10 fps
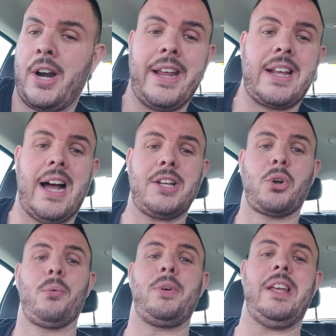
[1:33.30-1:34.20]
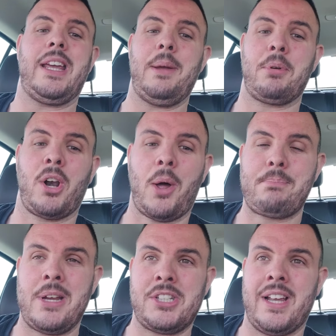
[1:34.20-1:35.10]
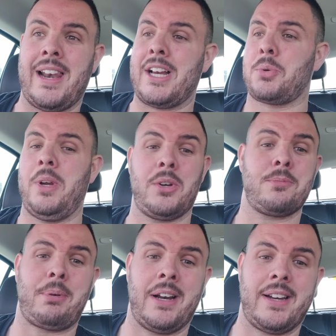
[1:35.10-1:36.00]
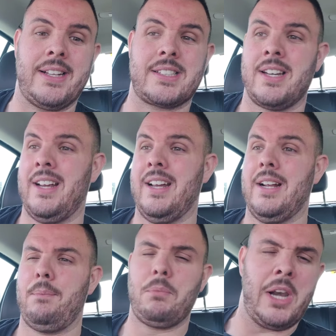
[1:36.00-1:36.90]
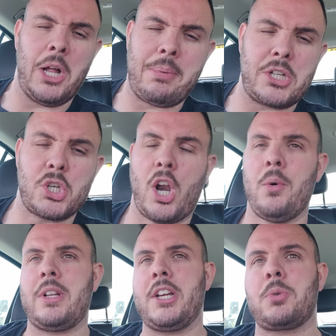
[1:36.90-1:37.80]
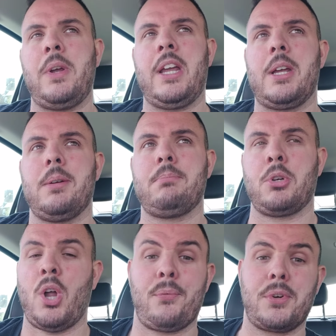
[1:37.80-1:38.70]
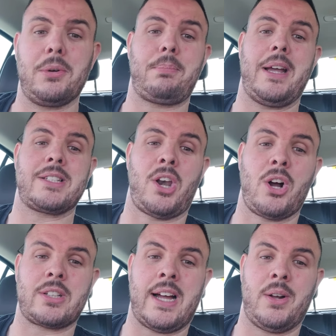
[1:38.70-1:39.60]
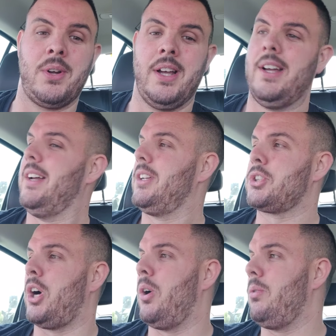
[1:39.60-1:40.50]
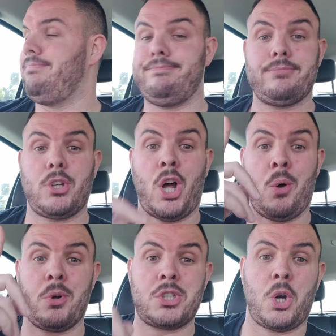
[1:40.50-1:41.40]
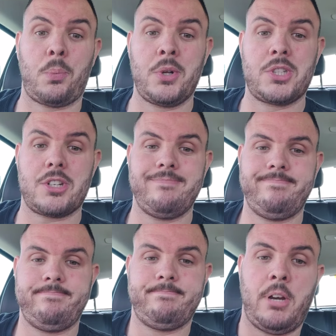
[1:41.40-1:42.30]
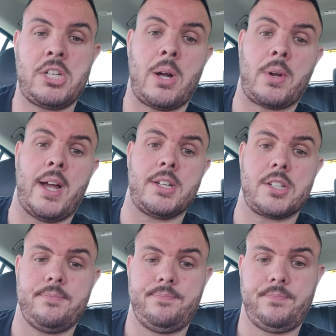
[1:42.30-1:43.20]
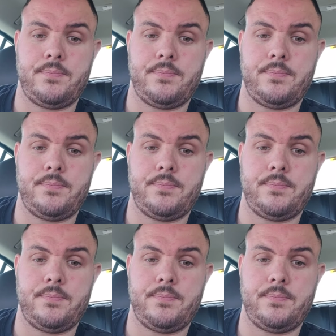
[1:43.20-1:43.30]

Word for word: All right, guys, hopefully you're keeping a lot busier. Last week was brilliant. A little bit slower this week, but nothing compared to lockdown. So onwards and upwards. Peace out, guys.